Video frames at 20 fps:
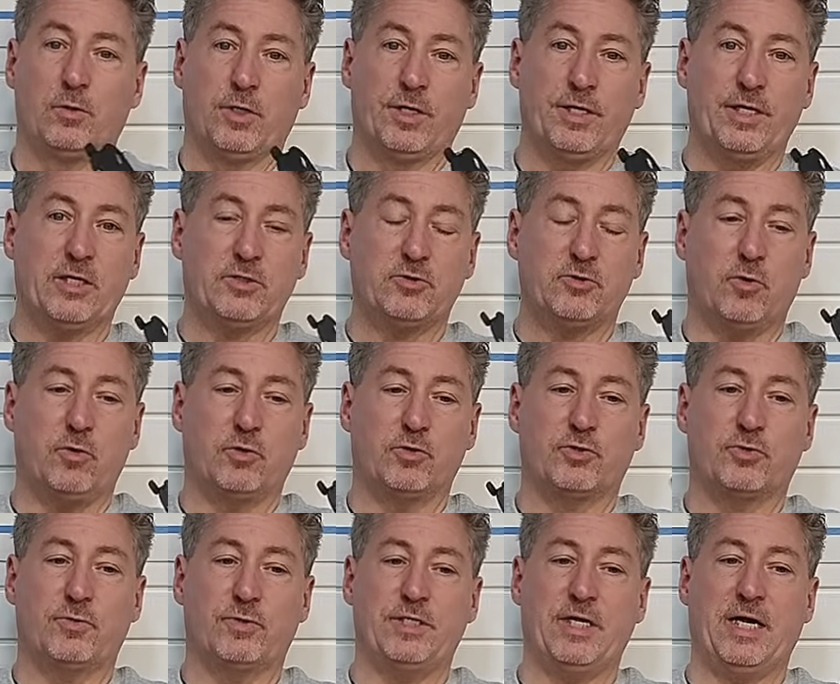connector
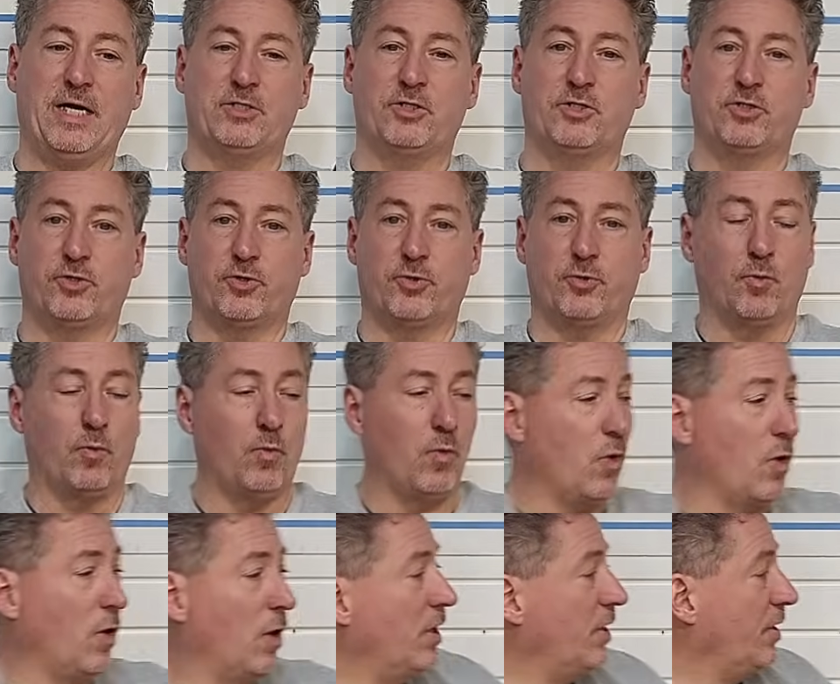holster attaches to the
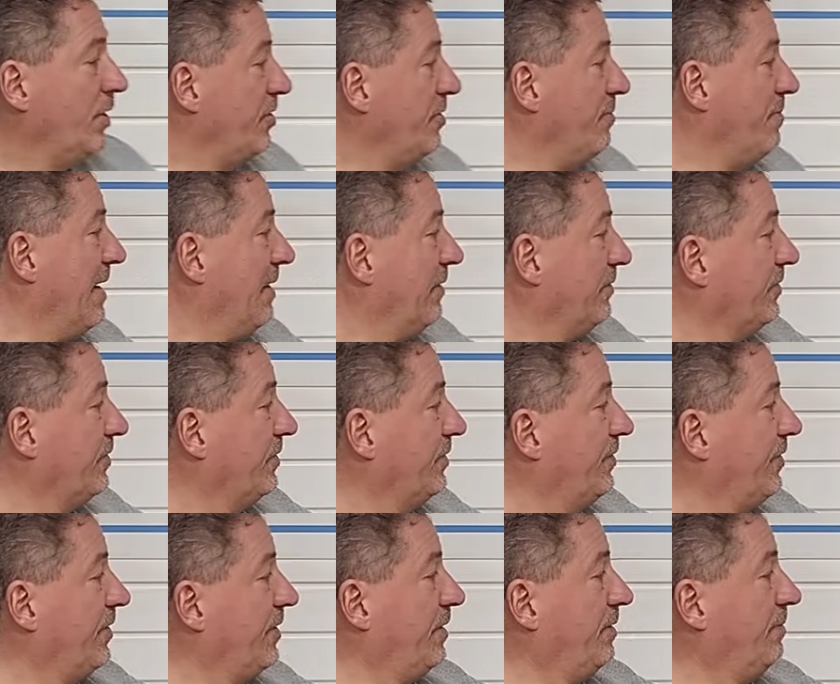wall. You mount
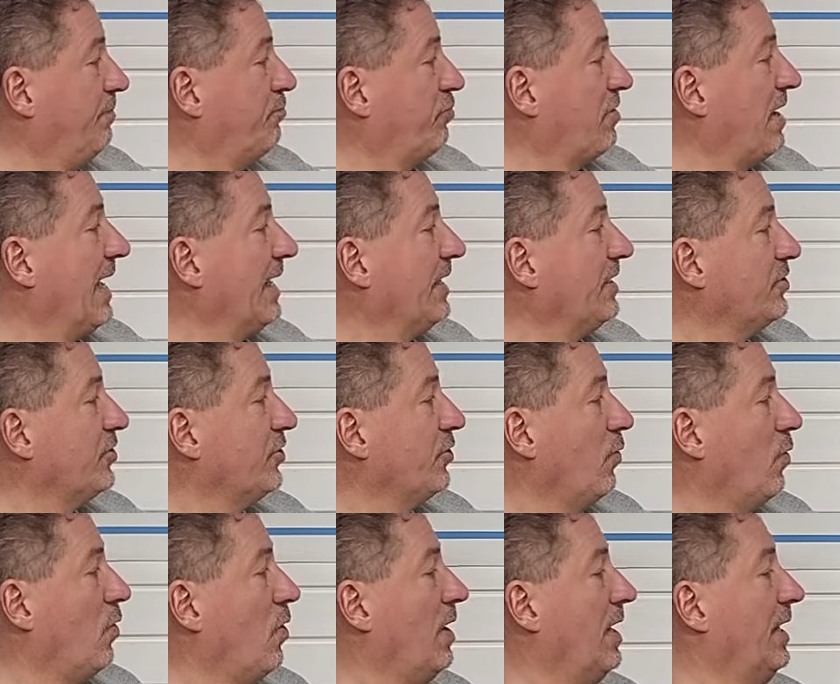the bracket to the
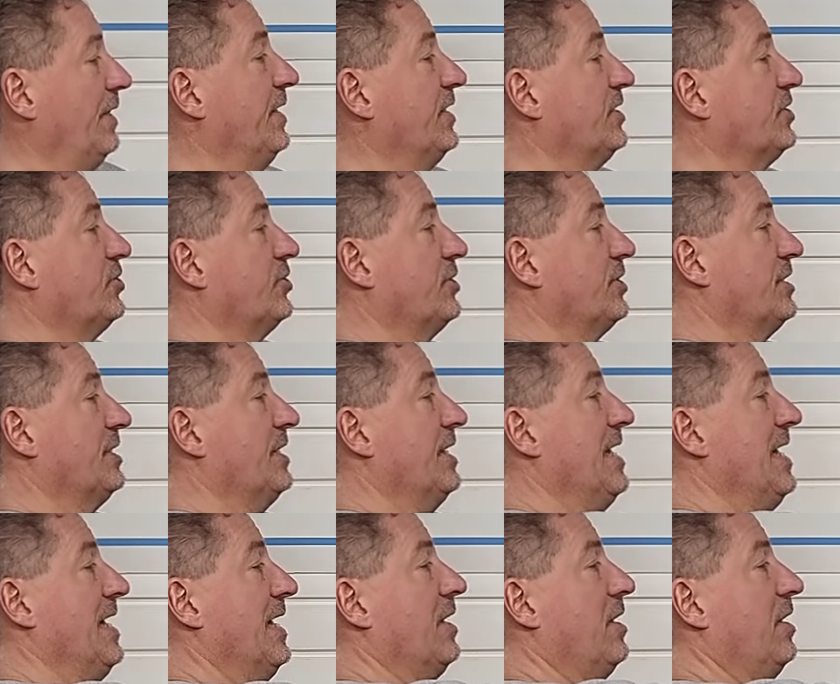wall and this just
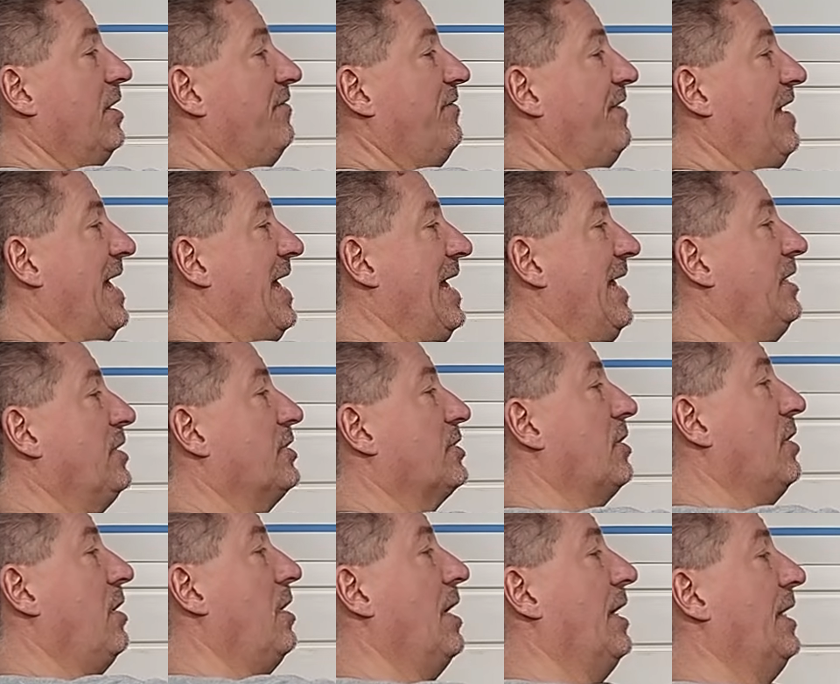kind of hangs
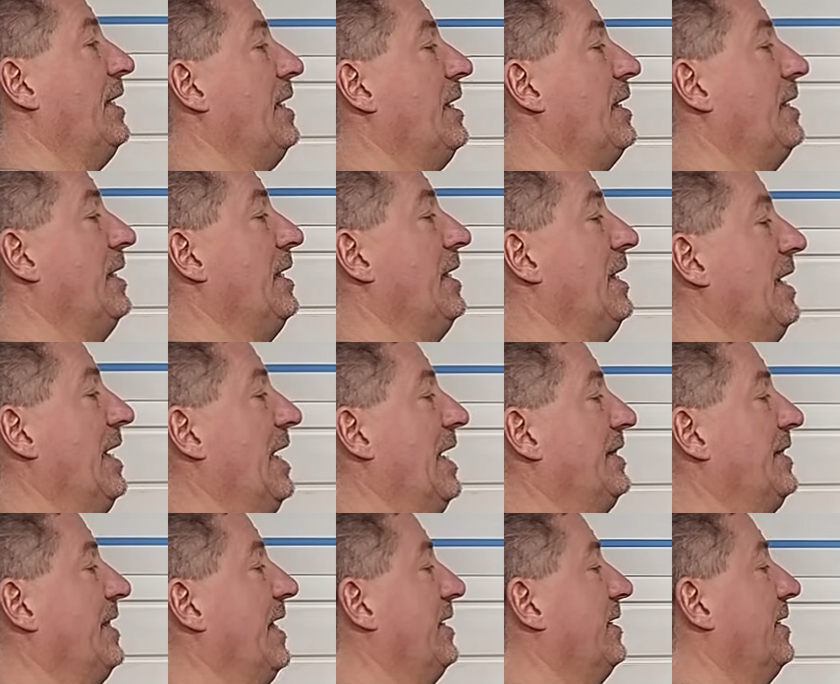on it
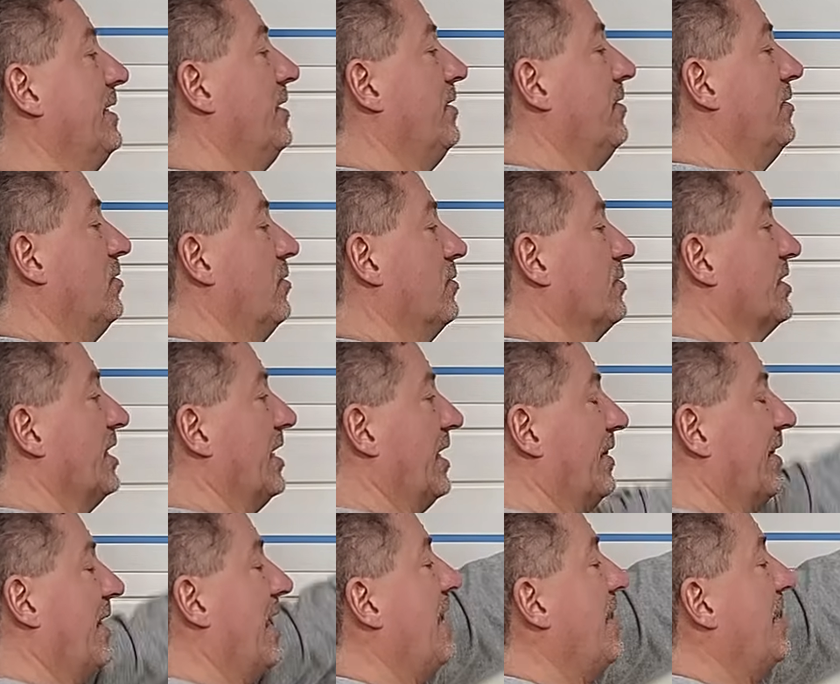and then goes like
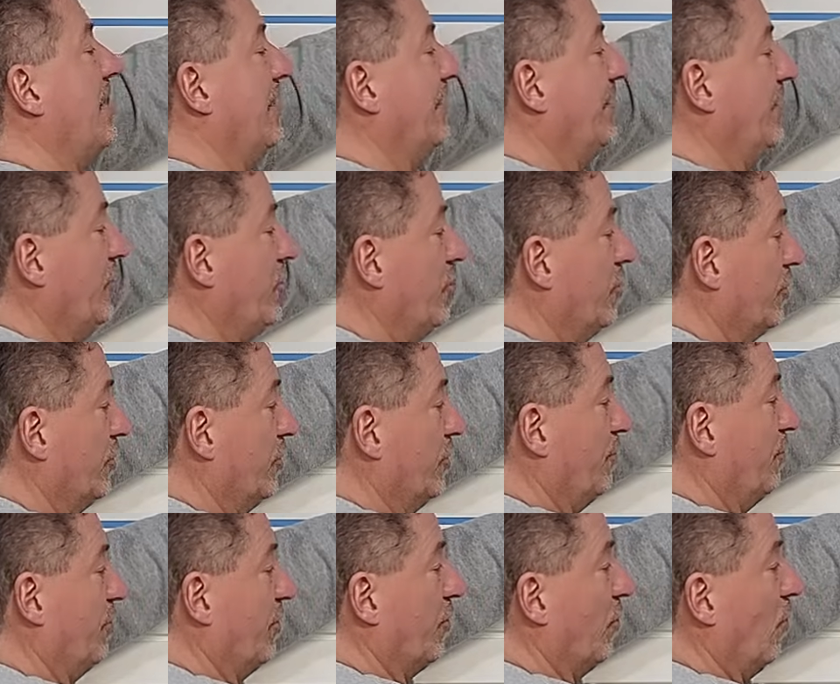that. And then you
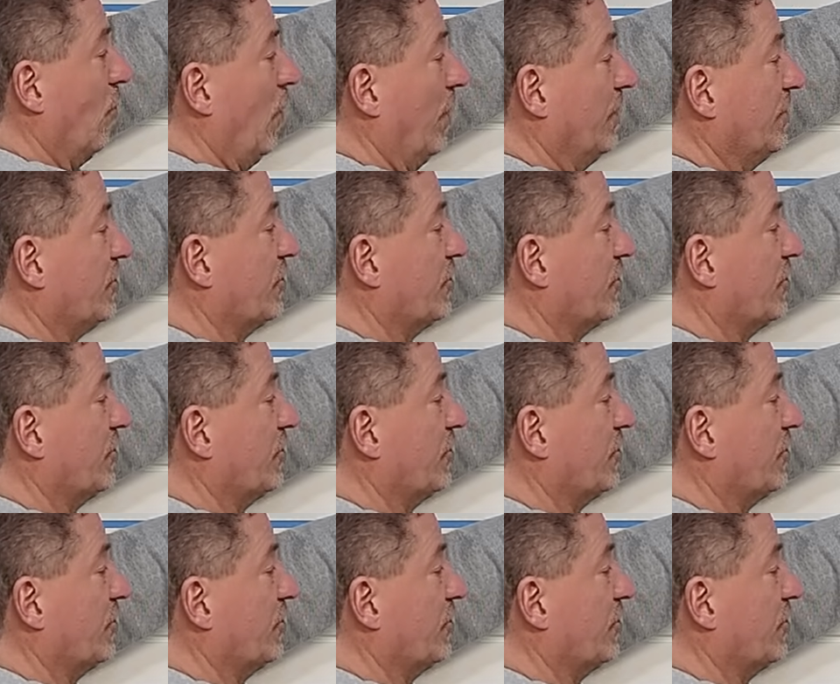put the one